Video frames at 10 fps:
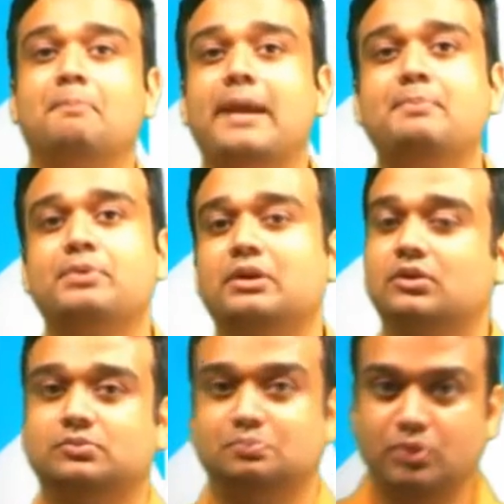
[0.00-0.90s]
paper,
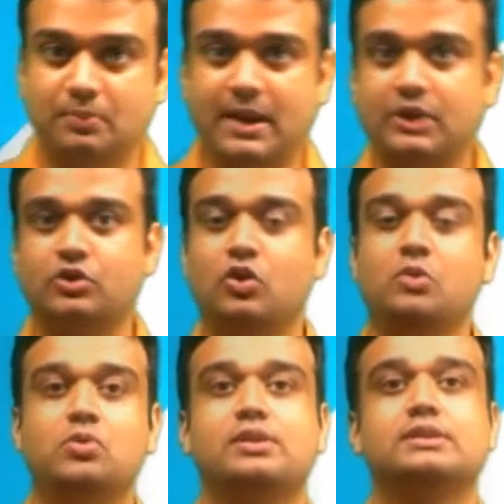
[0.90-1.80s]
or put pen to
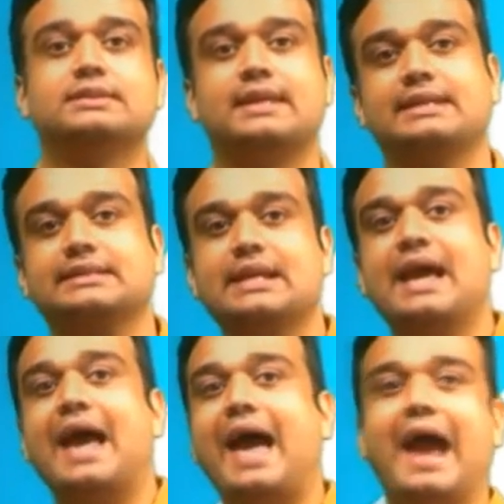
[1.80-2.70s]
noteboard in this case,
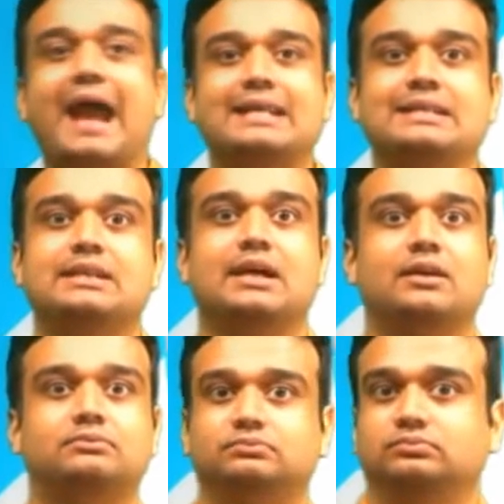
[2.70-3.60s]
and
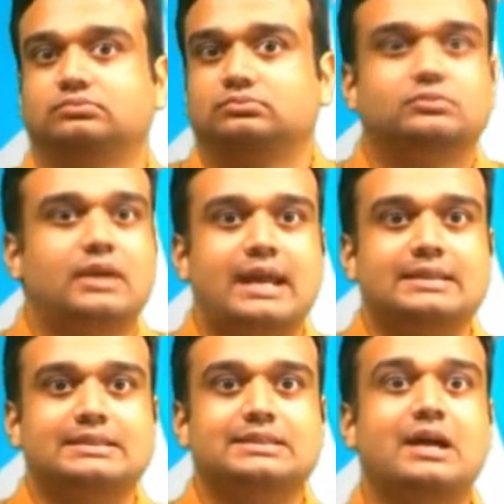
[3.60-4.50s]

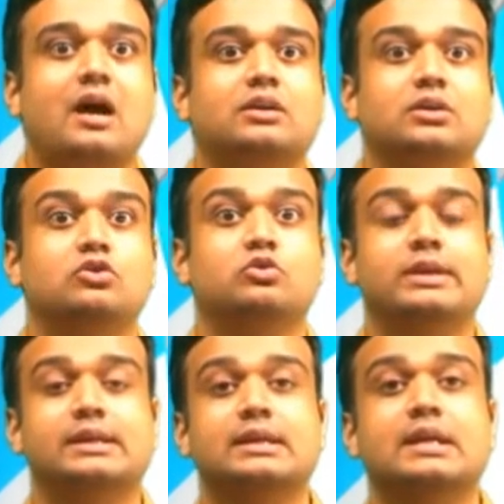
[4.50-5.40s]
start
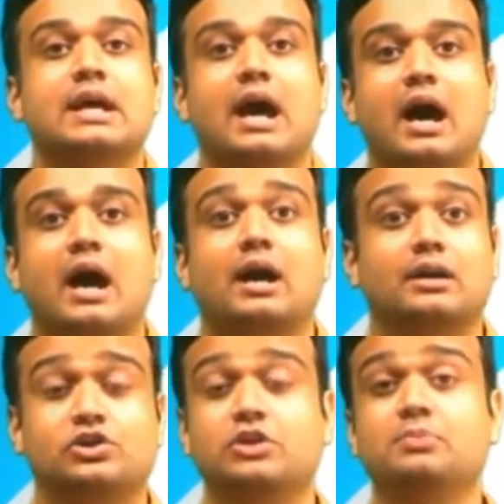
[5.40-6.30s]
doing
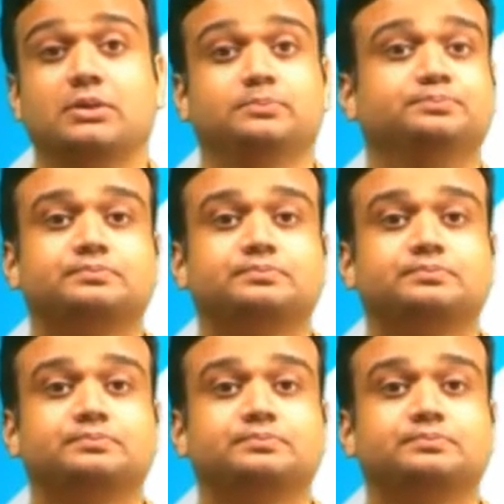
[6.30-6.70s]
algebra.